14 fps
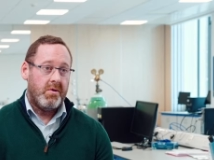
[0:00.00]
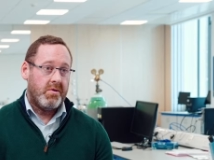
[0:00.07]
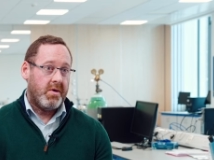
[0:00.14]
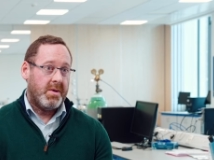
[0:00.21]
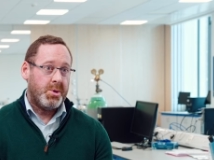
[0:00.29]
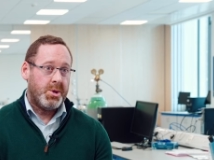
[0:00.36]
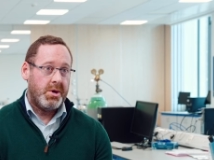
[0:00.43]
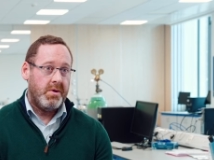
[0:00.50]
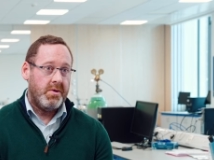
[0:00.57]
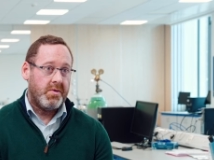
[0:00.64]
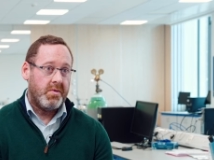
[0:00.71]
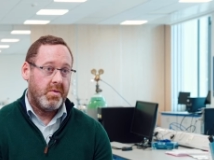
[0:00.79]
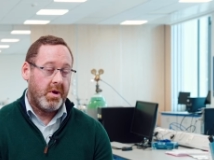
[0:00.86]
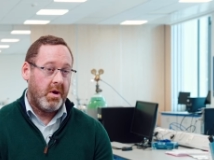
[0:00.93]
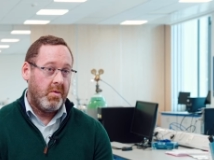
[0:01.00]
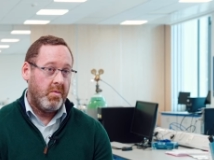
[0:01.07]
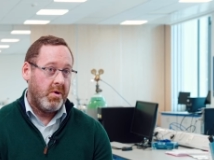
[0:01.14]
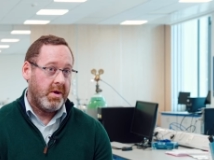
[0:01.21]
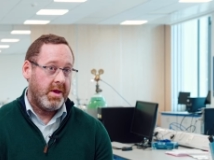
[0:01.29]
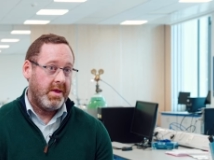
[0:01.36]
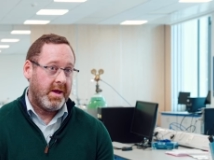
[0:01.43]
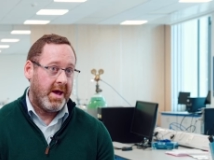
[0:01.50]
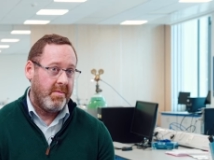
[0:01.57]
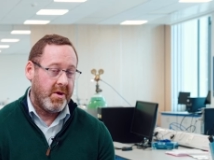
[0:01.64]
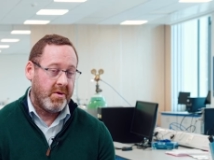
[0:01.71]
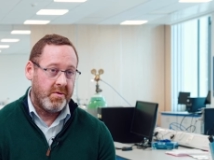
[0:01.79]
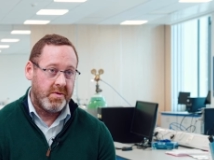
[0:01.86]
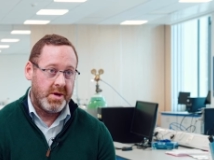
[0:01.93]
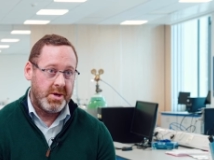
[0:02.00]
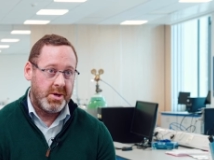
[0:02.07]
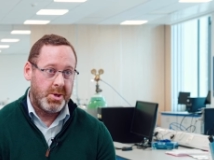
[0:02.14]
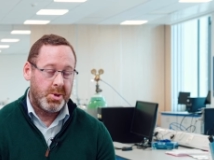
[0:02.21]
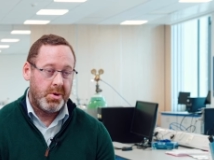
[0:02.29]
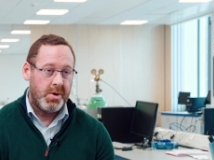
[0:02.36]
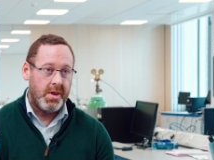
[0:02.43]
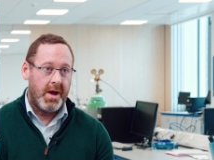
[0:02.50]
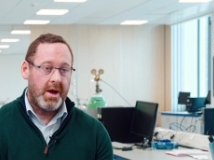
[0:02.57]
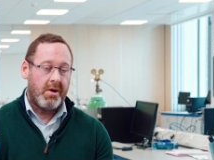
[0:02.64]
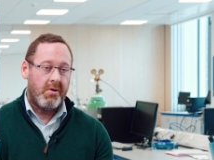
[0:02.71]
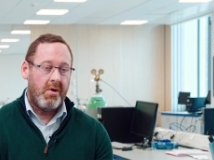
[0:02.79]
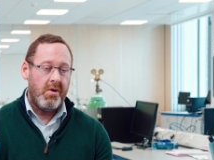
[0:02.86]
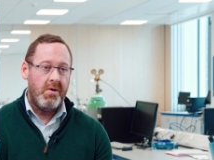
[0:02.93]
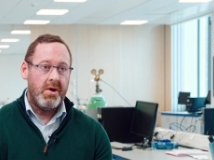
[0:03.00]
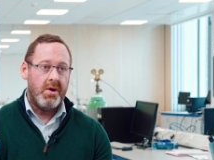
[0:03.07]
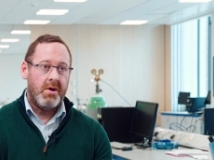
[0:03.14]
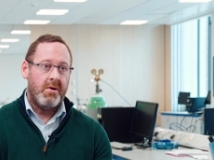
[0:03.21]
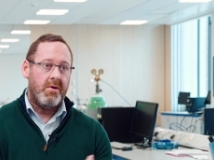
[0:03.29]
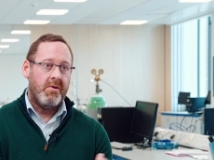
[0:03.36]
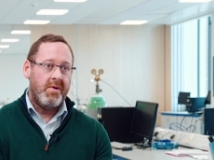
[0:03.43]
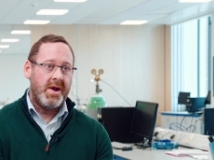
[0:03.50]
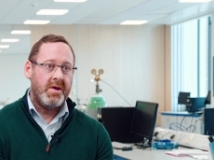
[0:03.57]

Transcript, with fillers: We also have students that will go and work in the chemicals industry like Croda or